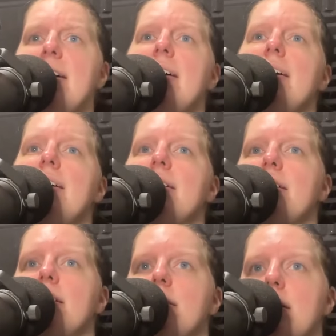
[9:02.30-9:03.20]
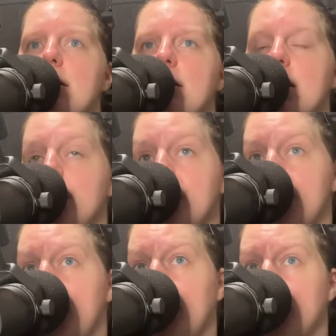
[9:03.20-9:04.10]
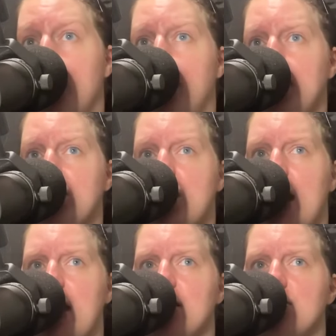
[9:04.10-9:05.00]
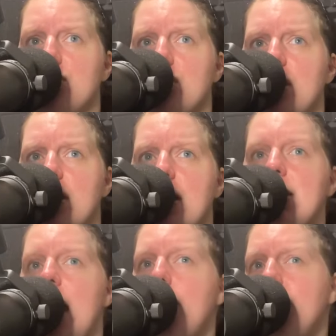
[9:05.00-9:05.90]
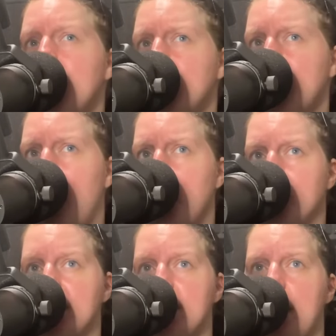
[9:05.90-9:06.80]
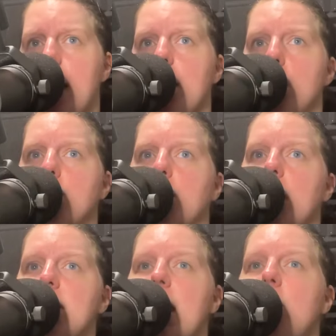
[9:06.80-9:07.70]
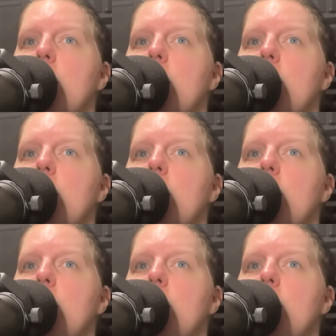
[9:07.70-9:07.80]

Half a day? It was a melancholy change, and Emma could not but sigh over it and